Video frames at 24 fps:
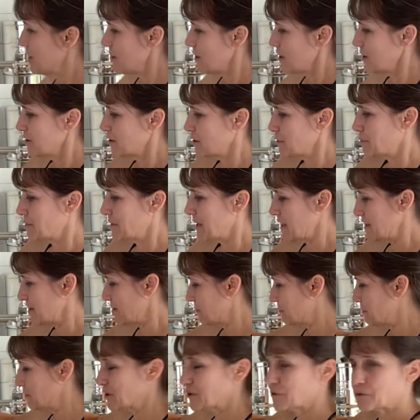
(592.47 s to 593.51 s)
to place
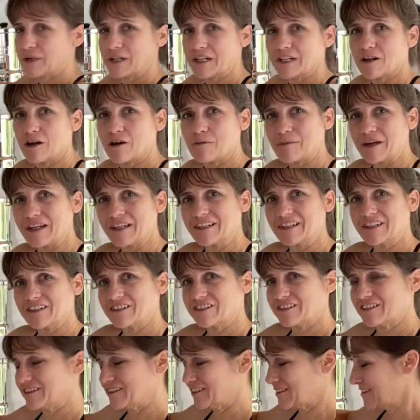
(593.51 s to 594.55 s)
between all my
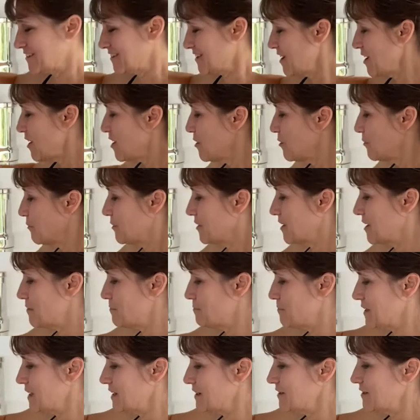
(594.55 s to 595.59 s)
dishes. What I've
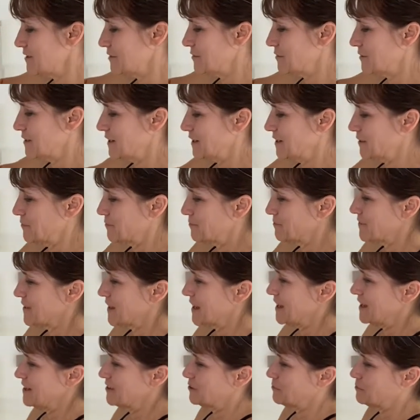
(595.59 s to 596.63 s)
been doing
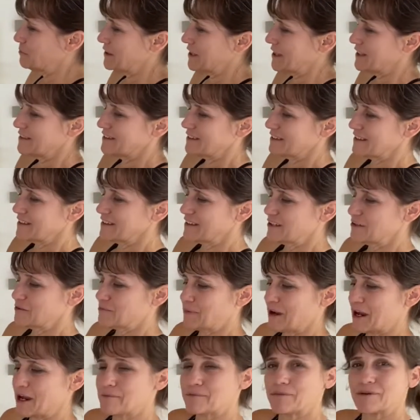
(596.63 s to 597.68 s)
is placing these
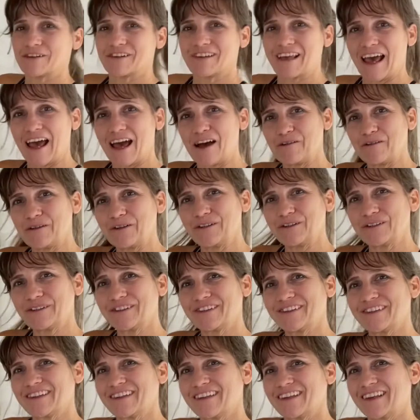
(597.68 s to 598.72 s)
paper
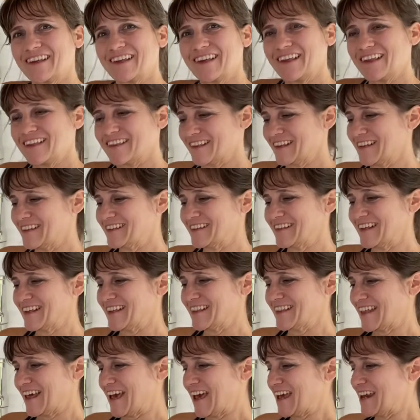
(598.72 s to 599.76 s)
towels, things
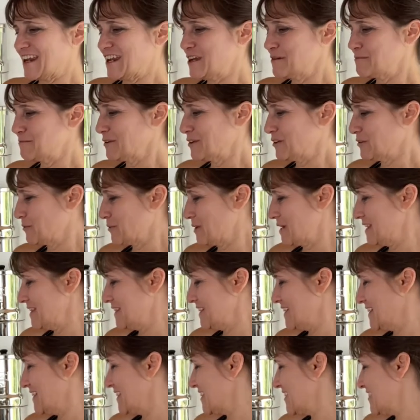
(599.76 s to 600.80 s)
like that, in between
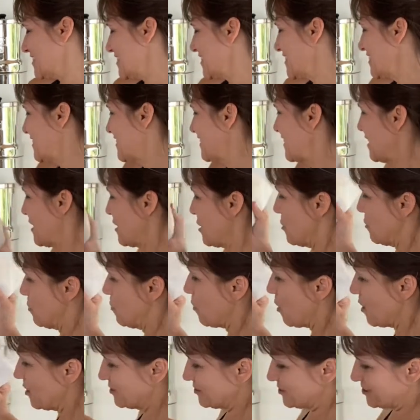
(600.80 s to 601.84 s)
the dishes
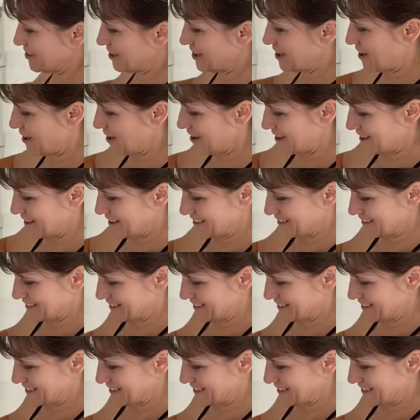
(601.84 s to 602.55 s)
washcloths,